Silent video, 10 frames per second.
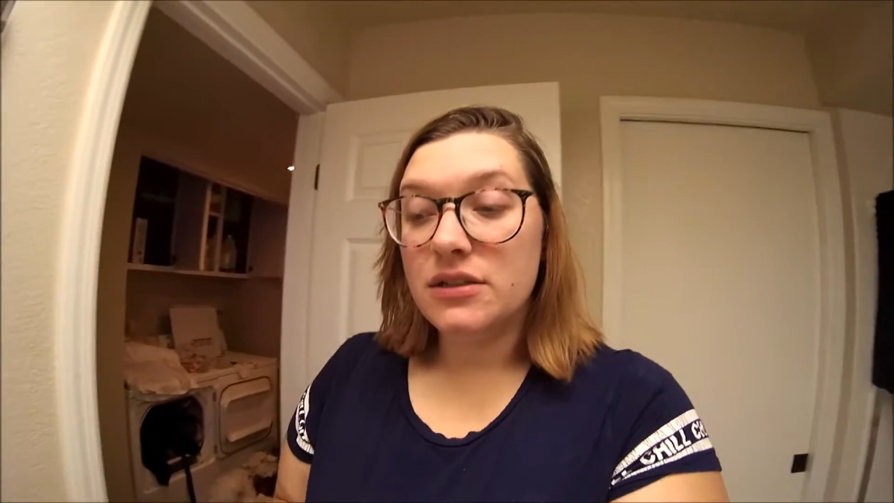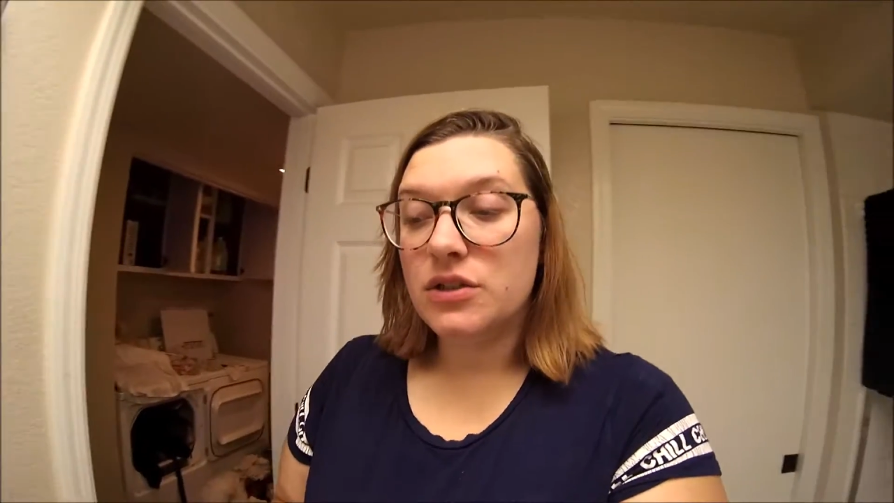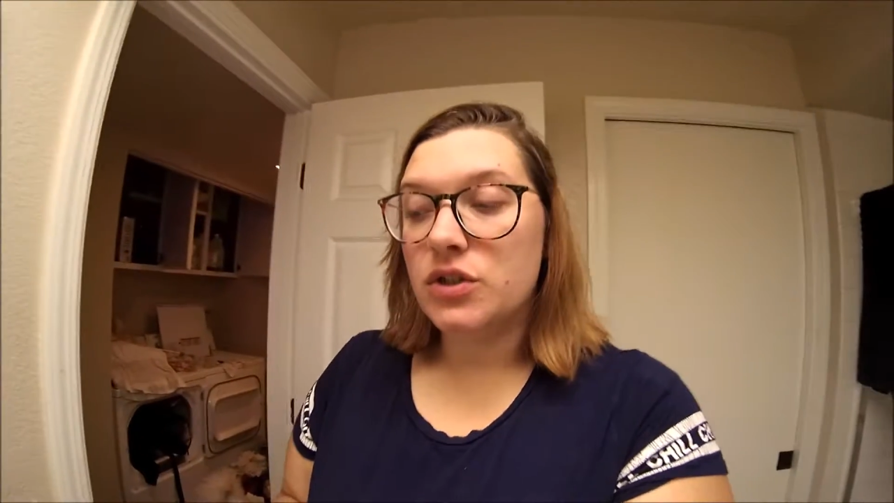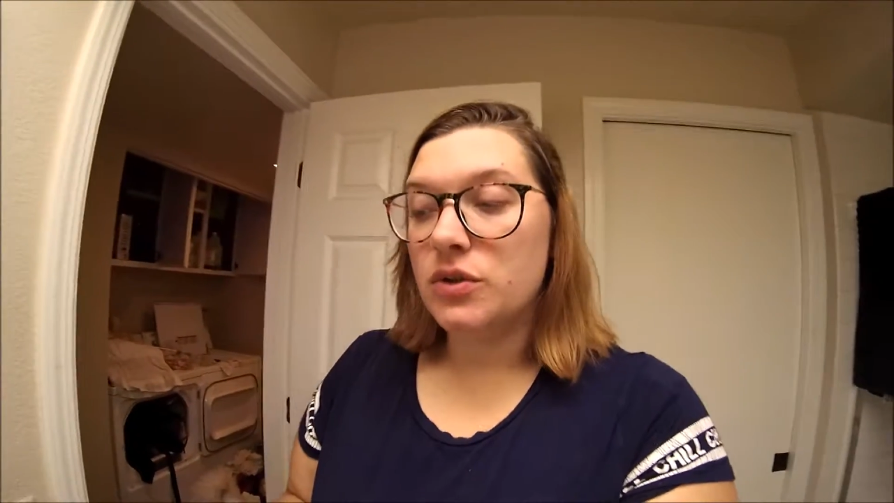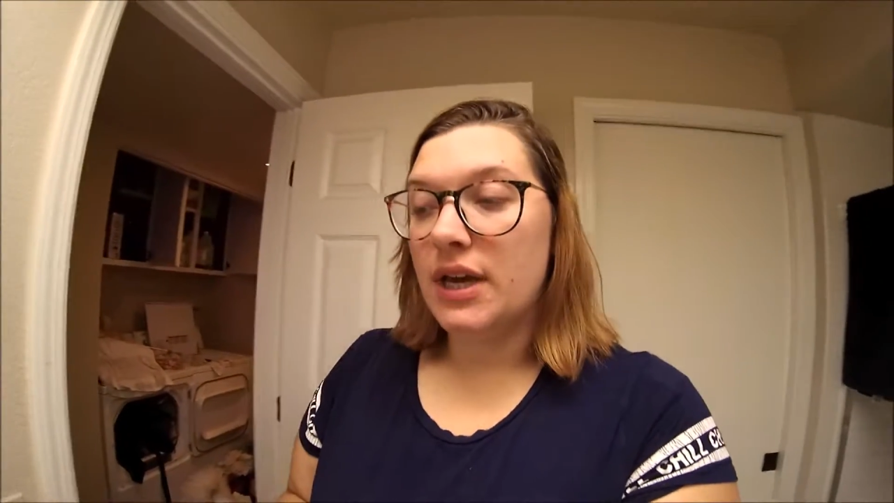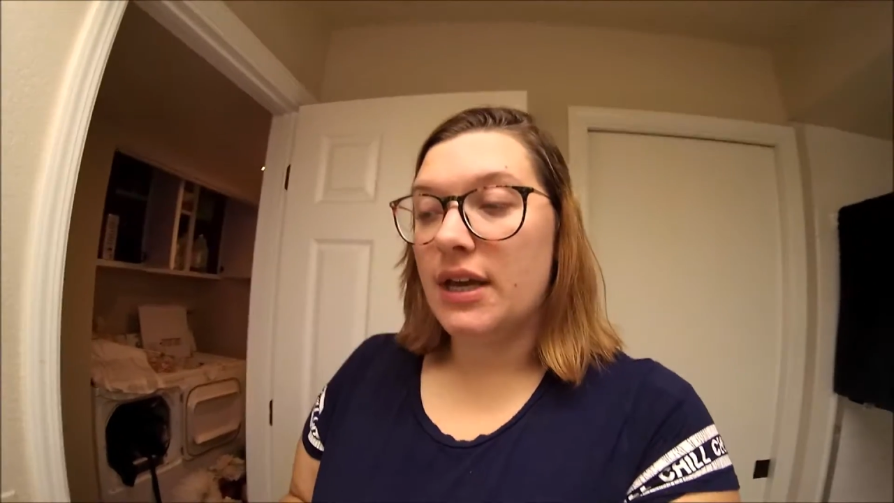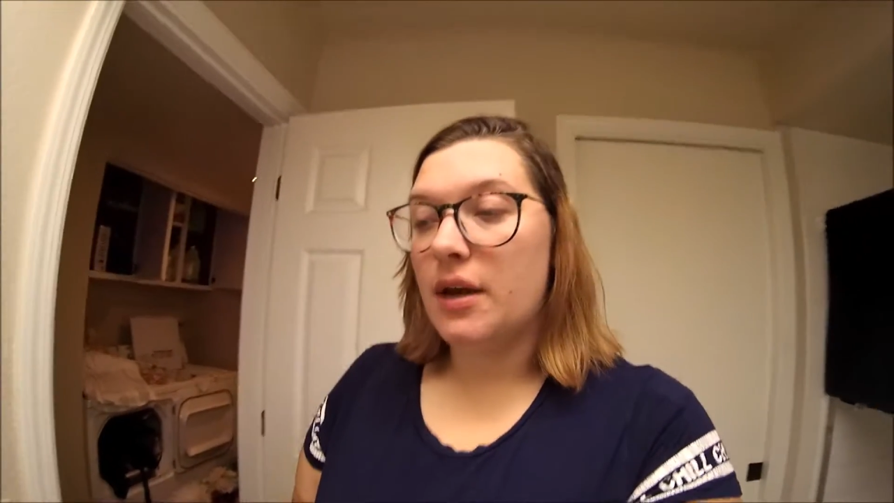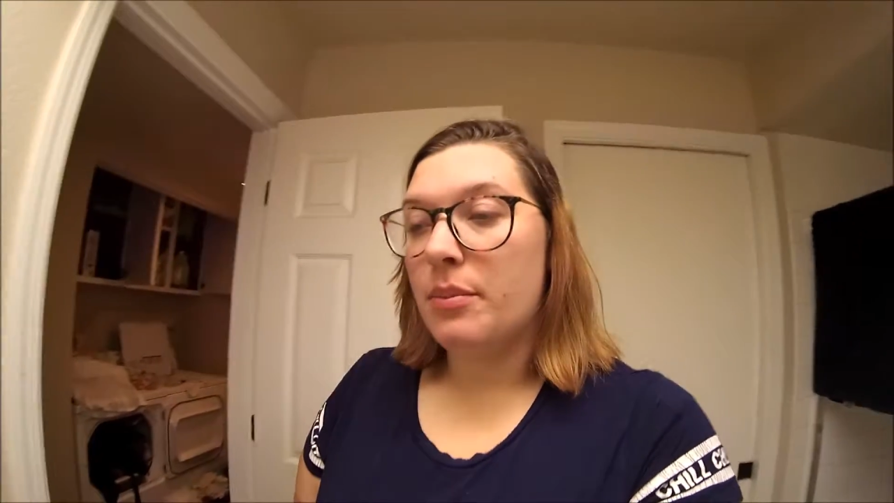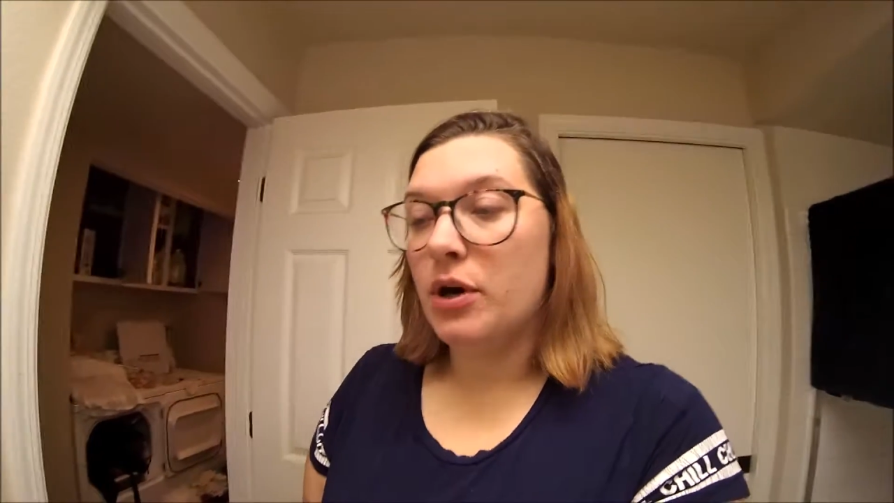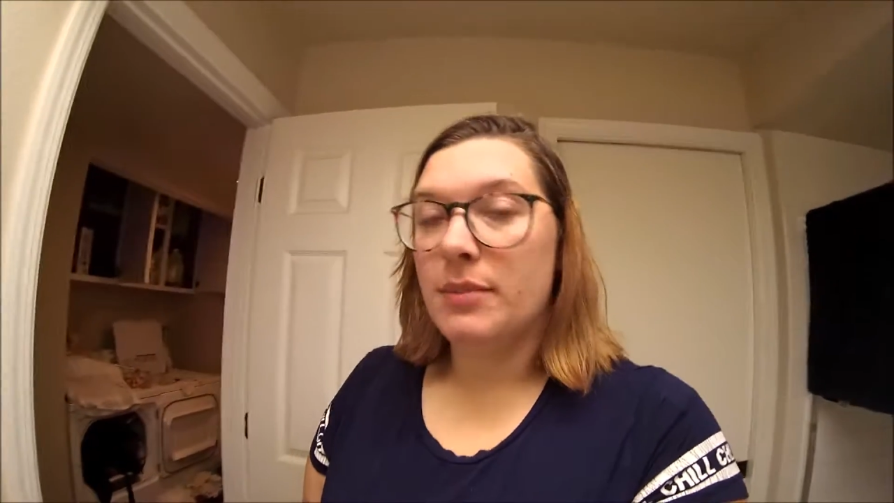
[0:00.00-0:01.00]
to get
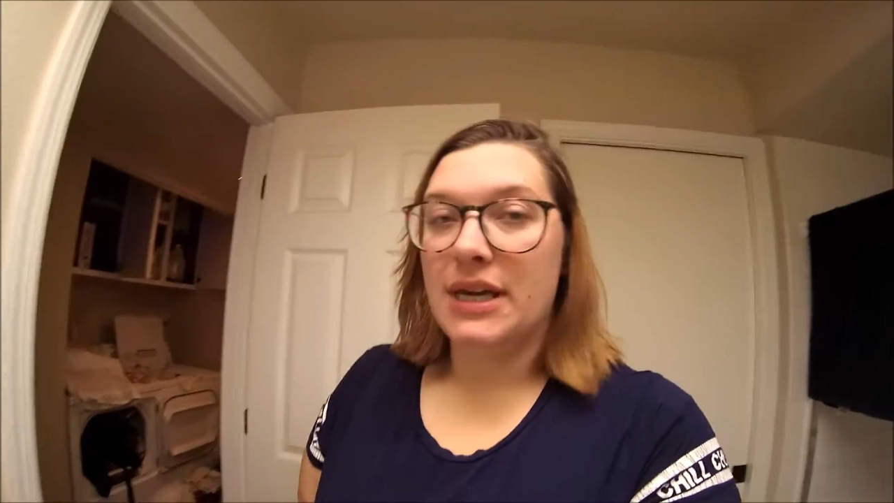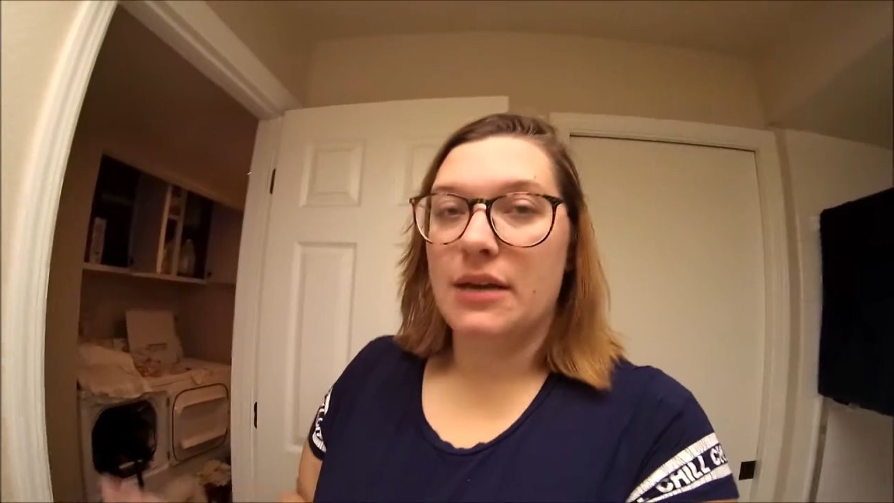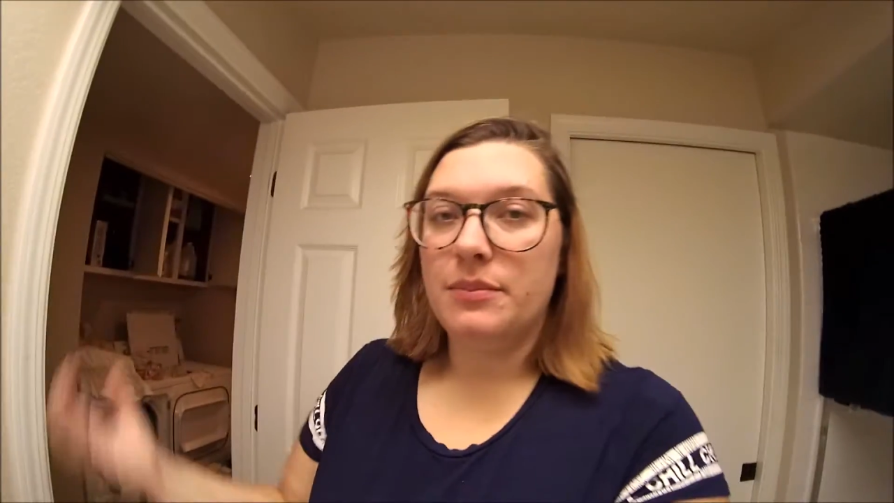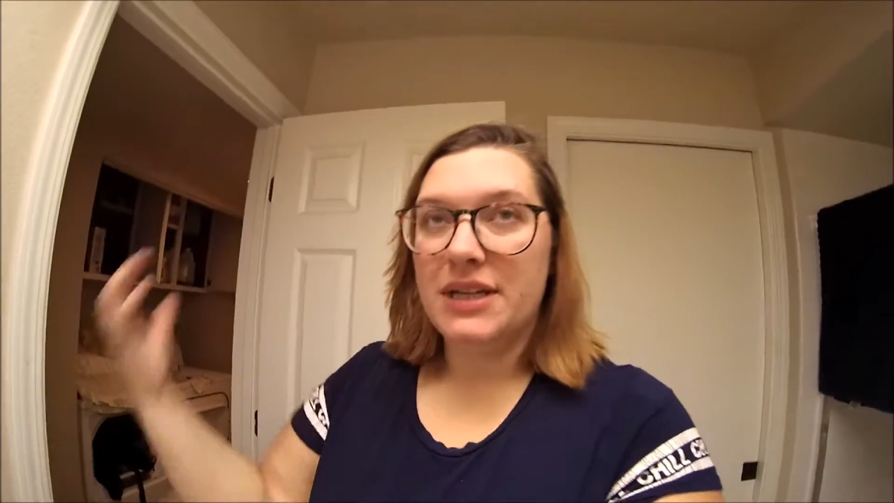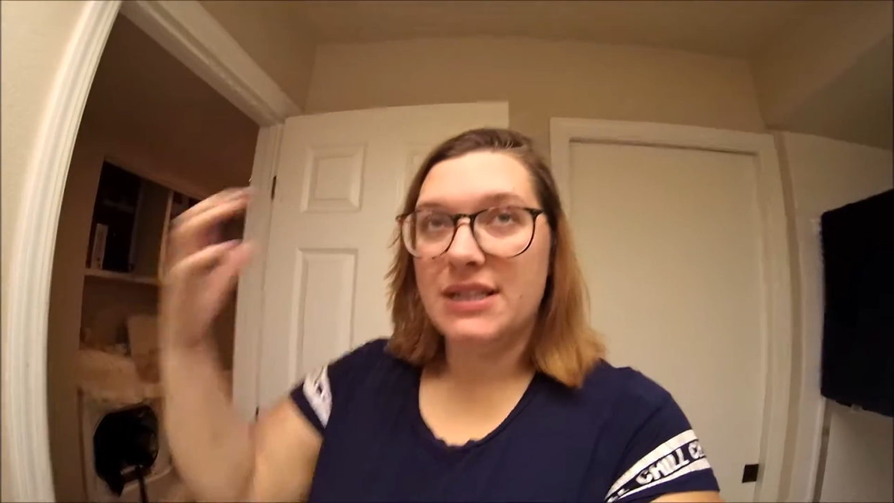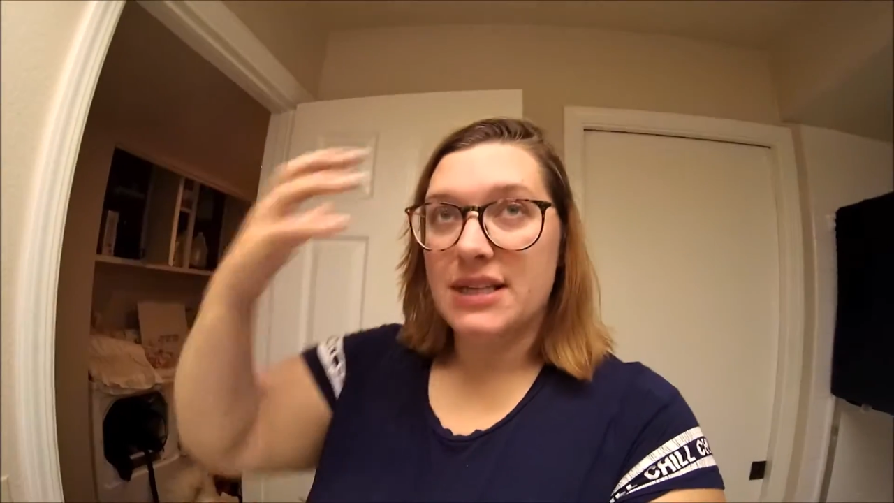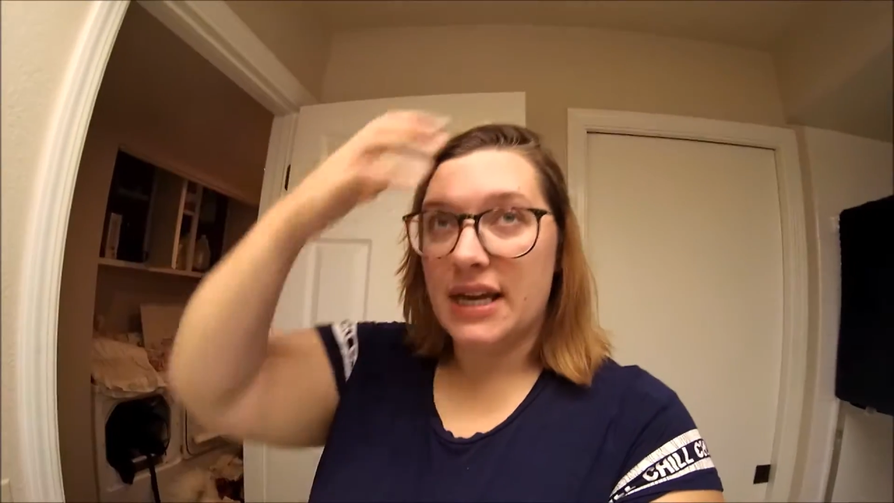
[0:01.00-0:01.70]
a perm again because